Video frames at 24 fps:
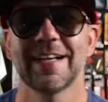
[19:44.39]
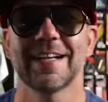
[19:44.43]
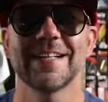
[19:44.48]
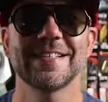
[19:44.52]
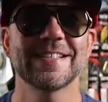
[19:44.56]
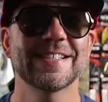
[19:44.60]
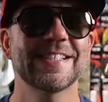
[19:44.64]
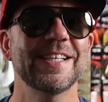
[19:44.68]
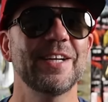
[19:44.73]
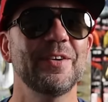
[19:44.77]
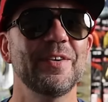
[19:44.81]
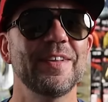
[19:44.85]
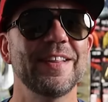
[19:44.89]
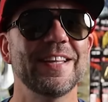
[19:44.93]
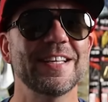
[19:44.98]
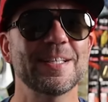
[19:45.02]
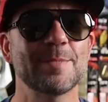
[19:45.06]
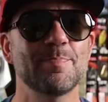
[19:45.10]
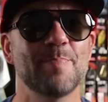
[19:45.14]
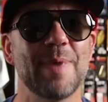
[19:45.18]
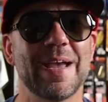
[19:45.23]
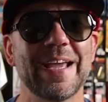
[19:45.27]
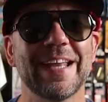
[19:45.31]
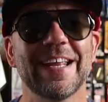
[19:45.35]
Considering
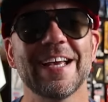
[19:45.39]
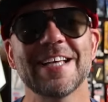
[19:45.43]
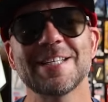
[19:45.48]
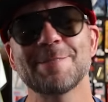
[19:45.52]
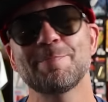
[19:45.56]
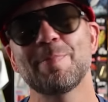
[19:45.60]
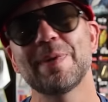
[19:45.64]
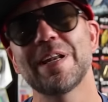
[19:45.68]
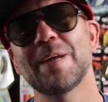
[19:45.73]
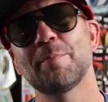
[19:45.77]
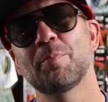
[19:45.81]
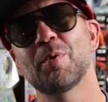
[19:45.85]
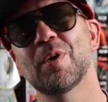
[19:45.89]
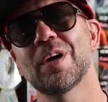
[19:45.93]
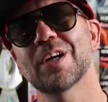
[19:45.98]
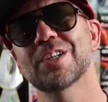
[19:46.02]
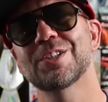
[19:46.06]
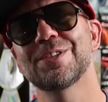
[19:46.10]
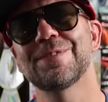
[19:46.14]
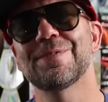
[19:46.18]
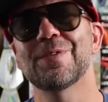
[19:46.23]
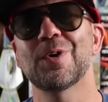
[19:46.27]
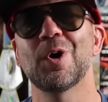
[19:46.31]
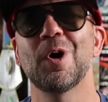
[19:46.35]
this bait has been in
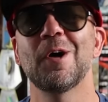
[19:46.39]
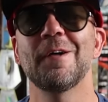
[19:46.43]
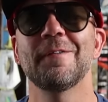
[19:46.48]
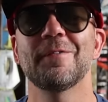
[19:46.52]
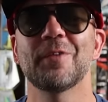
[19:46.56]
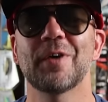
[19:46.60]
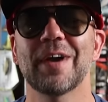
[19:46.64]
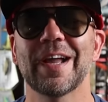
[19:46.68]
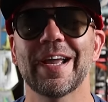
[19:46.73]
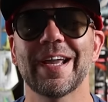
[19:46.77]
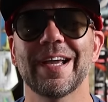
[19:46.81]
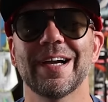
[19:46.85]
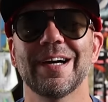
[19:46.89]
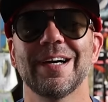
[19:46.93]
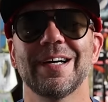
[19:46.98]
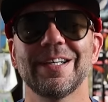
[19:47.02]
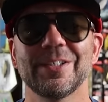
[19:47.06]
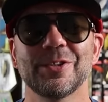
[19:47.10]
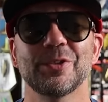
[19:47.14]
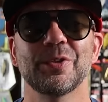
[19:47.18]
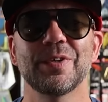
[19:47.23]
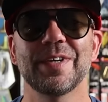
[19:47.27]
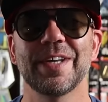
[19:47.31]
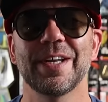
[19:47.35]
production for over
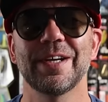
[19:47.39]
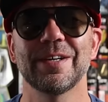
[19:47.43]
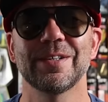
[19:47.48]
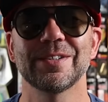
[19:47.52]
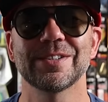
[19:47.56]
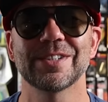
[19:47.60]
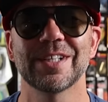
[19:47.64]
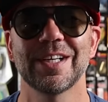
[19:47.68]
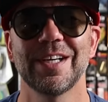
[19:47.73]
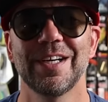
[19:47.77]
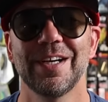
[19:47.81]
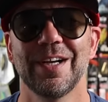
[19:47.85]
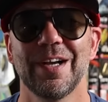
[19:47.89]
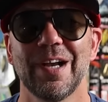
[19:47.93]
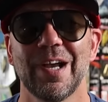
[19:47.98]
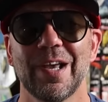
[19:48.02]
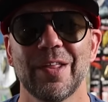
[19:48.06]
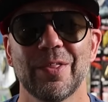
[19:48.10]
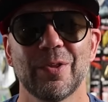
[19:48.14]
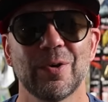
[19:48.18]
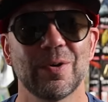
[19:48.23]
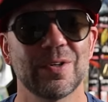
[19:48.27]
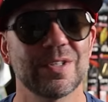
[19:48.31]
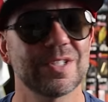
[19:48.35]
100 years,
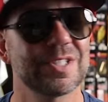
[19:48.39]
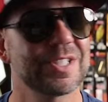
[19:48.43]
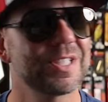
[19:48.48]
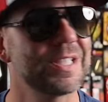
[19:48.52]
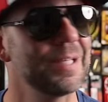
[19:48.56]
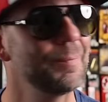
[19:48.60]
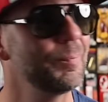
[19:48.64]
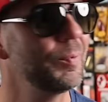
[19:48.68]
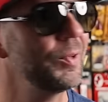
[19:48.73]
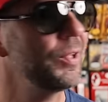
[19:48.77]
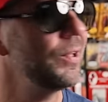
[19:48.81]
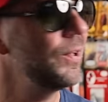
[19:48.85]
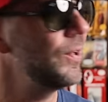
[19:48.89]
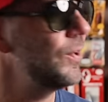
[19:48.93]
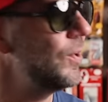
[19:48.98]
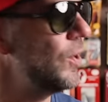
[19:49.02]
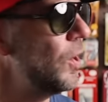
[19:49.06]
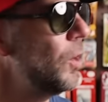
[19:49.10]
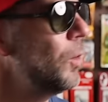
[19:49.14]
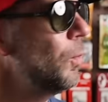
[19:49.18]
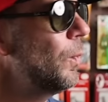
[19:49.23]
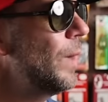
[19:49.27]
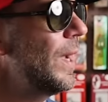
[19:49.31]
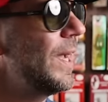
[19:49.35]
there is simply
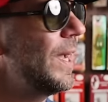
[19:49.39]
no